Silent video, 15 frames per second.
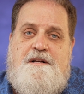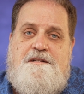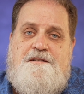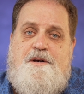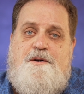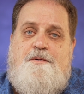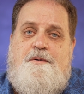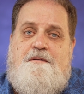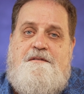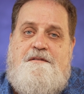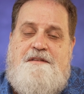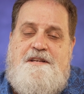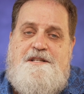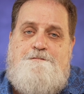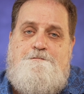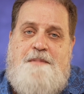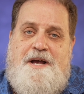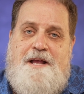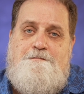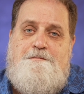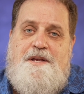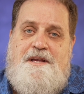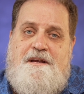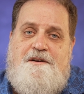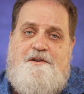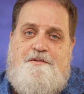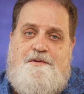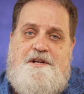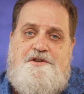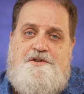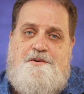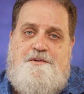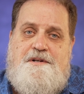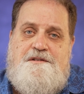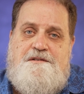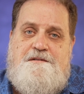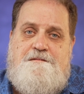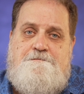So this might be a great choice.